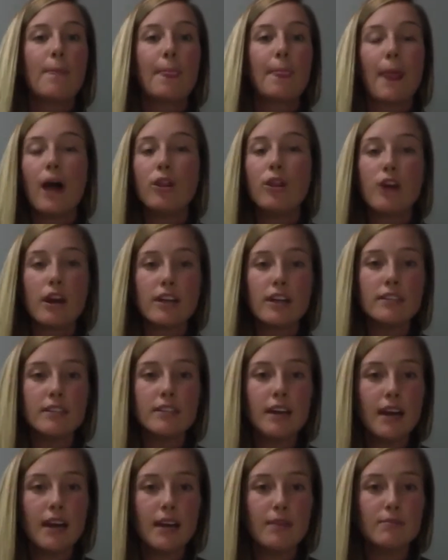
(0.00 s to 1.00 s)
A lot of
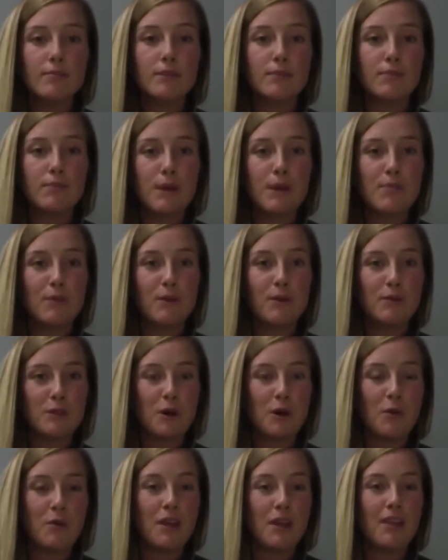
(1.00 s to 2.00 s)
times people have
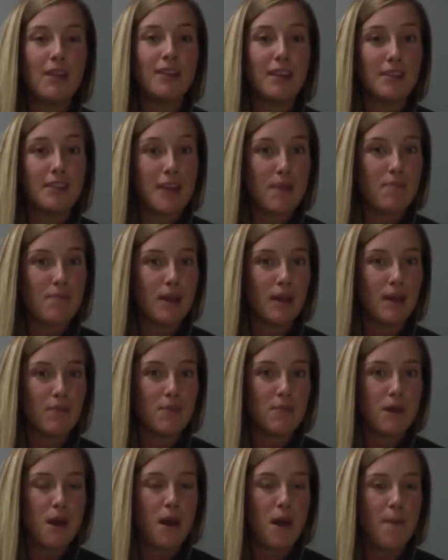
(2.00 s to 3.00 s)
told me that they pick
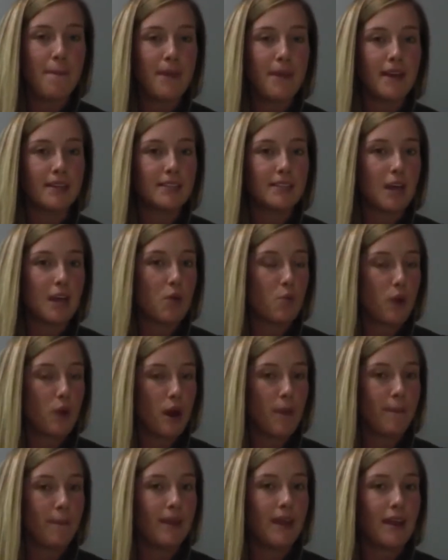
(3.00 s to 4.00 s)
me up because I
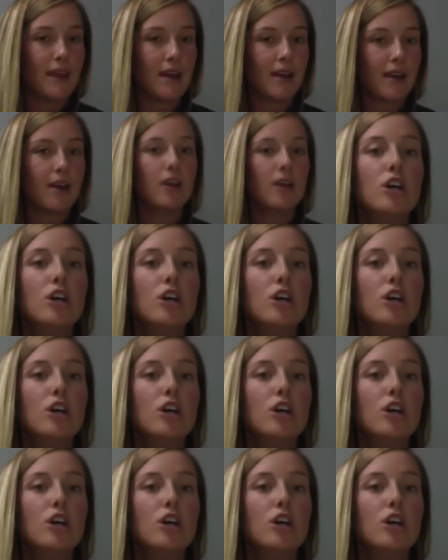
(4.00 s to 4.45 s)
wear pink.